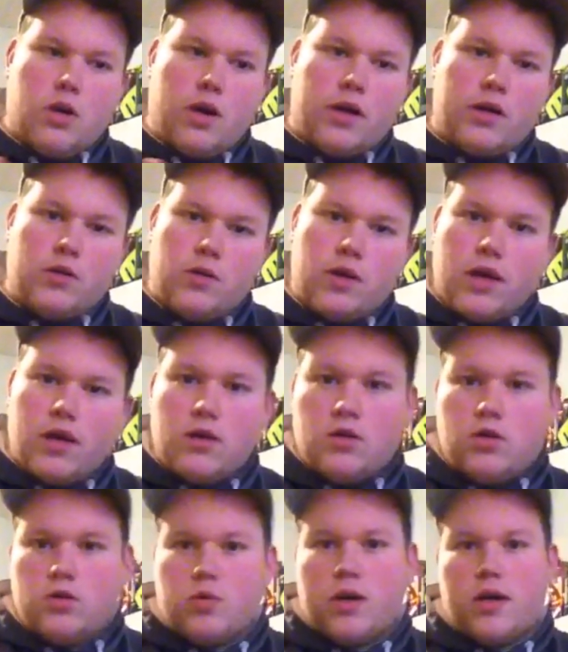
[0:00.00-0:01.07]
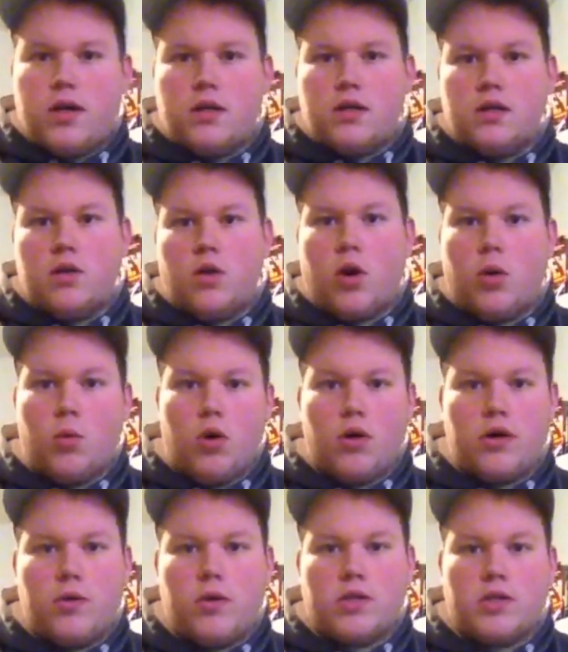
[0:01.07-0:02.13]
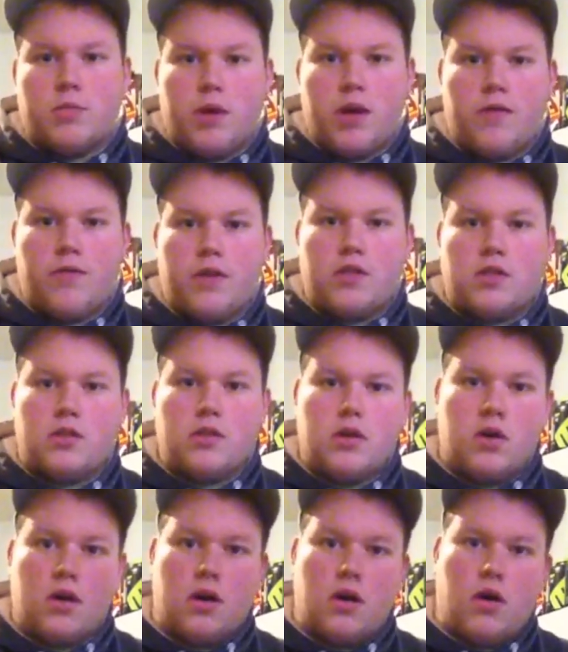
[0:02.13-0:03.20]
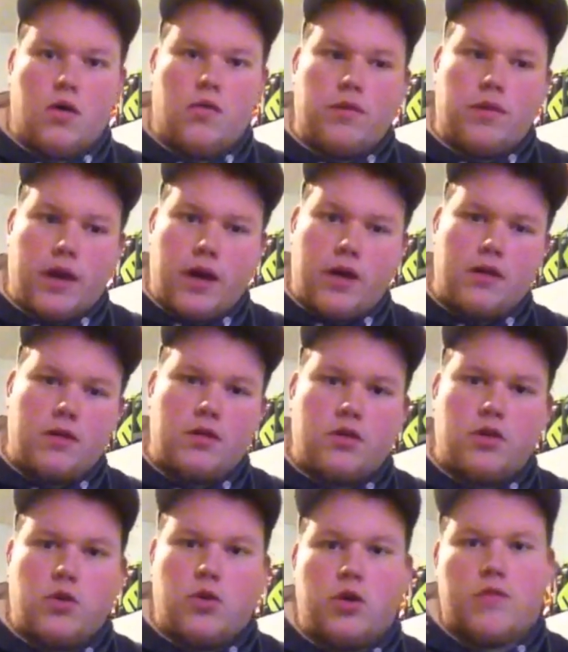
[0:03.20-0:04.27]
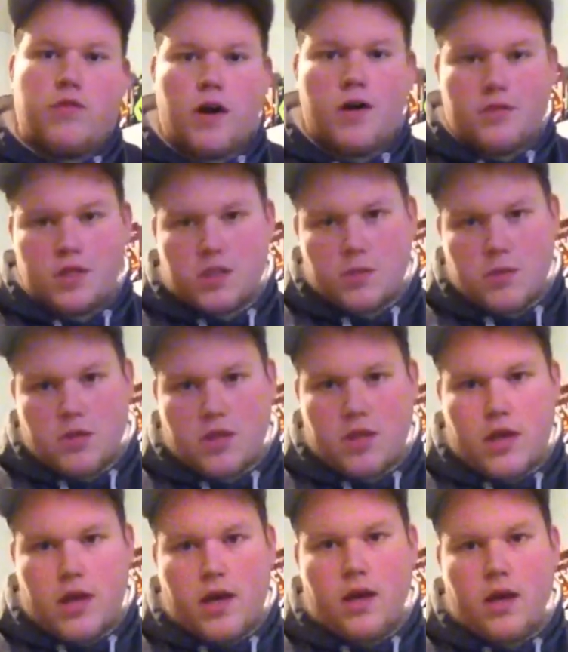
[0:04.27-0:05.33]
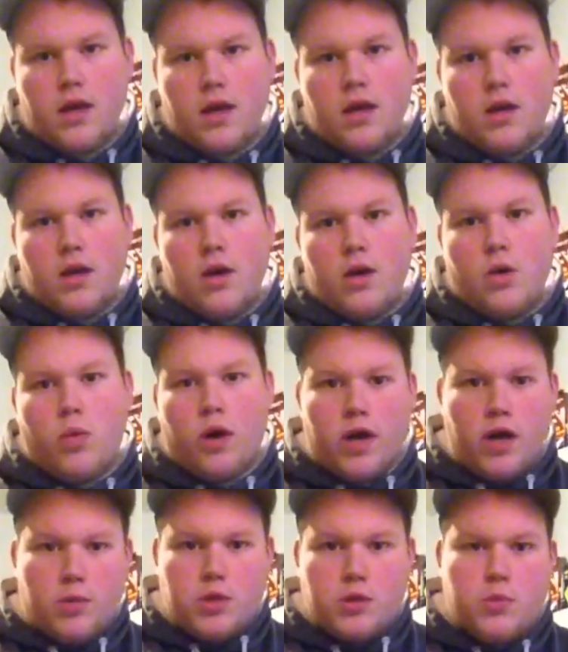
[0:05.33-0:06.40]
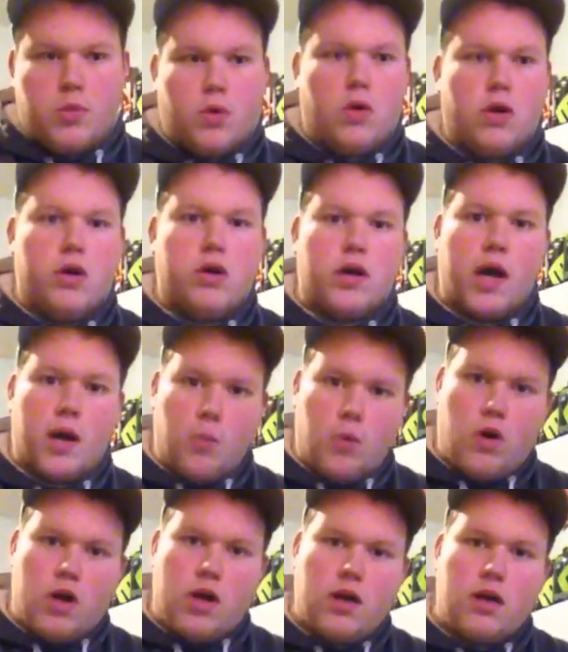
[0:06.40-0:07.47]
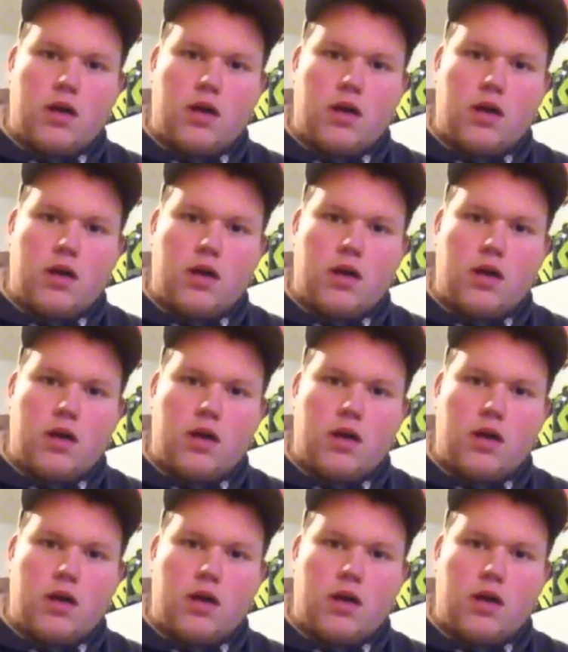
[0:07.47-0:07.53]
I could do that, lose weight, or I'm wondering what's the benefits over that to do your 5 or 6 meals a day, what helps you more, and why.